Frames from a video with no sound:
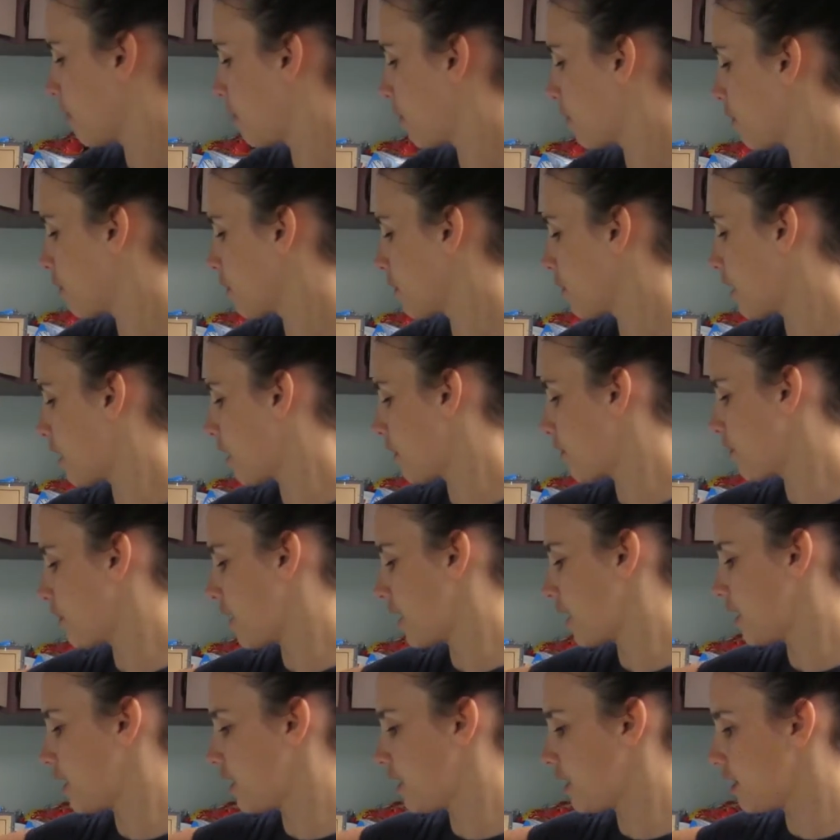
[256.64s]
pour that
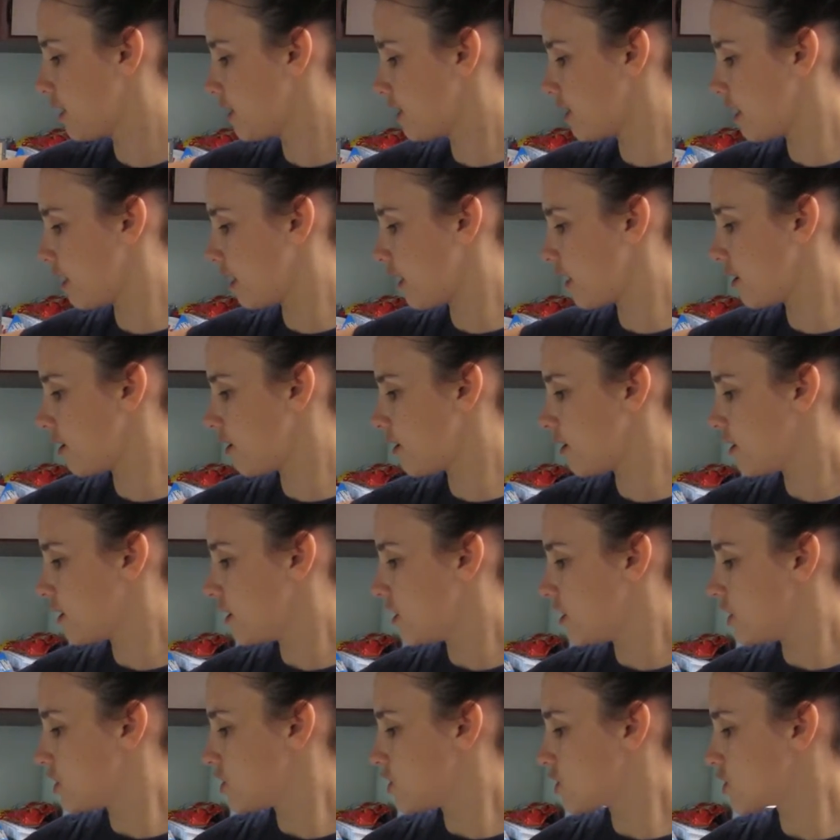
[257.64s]
right in there,
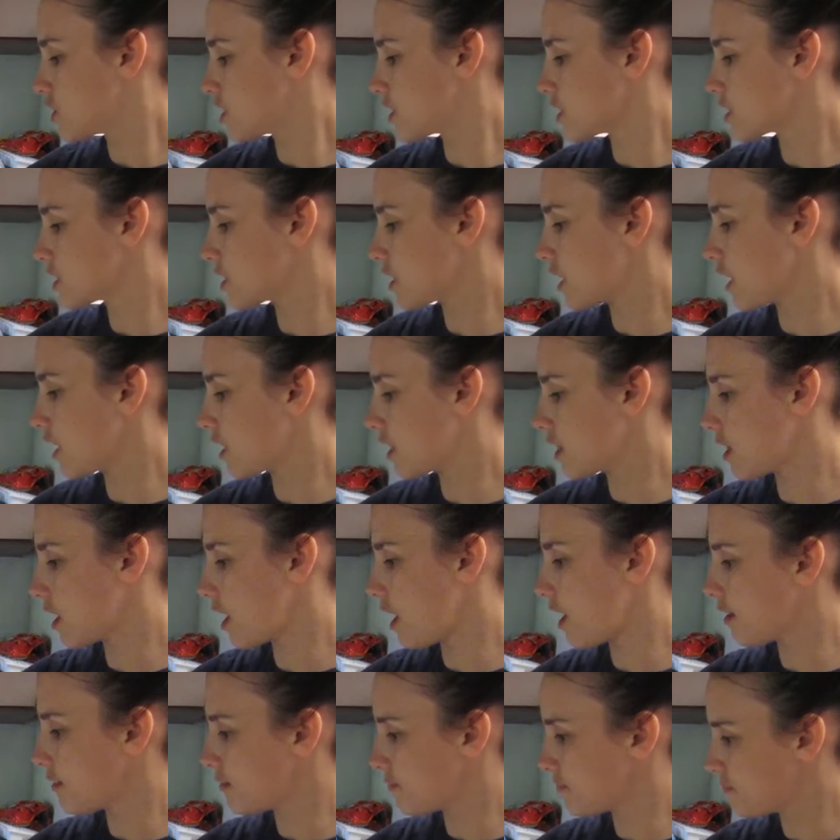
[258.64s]
just like
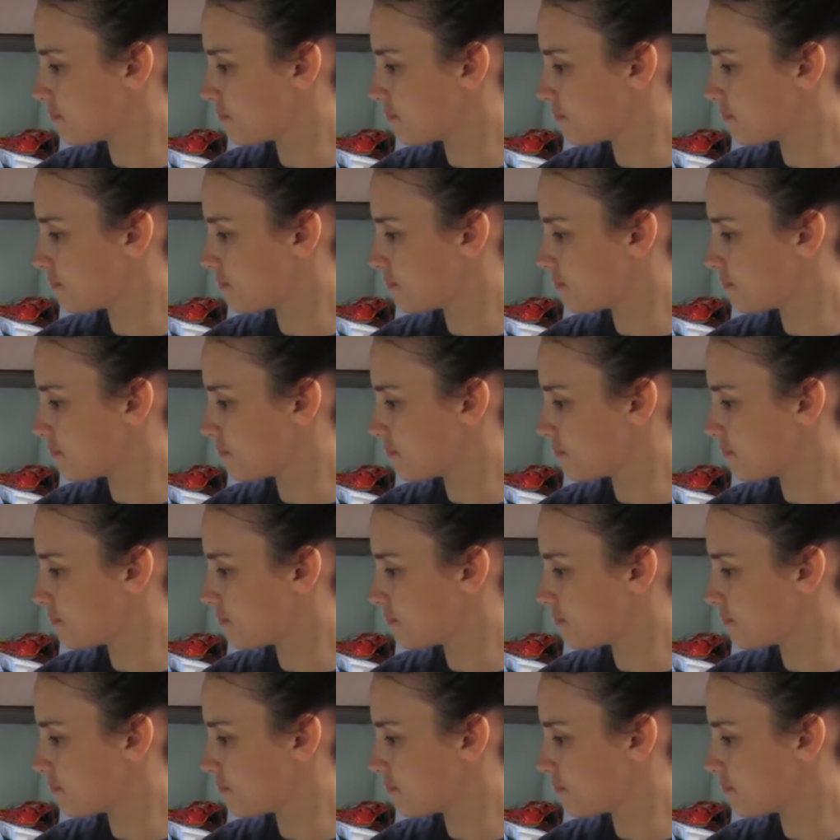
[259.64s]
that.